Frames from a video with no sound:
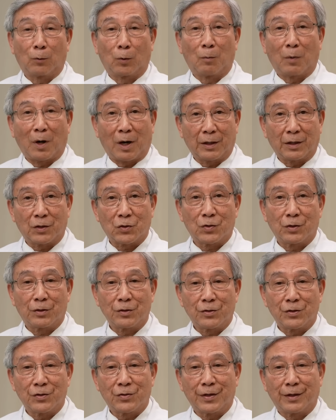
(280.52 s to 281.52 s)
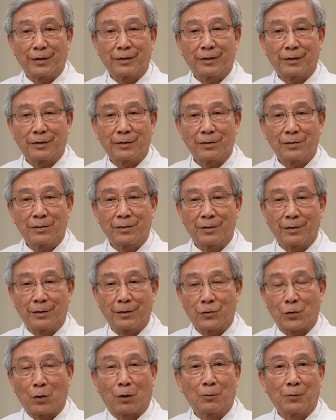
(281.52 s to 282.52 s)
robotic surgery centers is
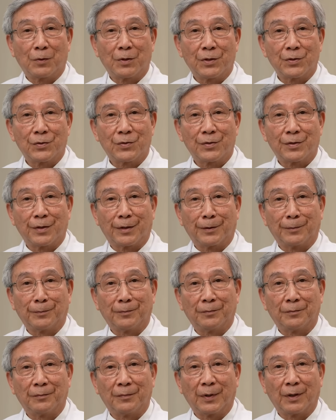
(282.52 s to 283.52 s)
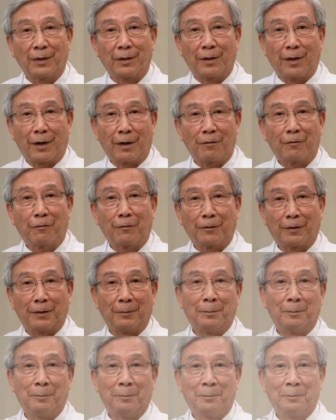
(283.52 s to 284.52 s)
always there for
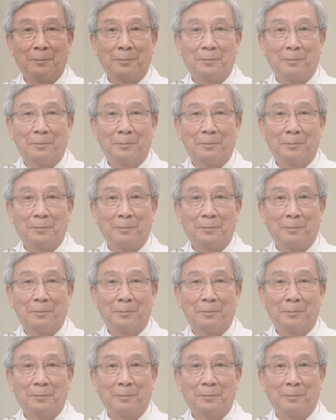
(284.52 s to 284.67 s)
them.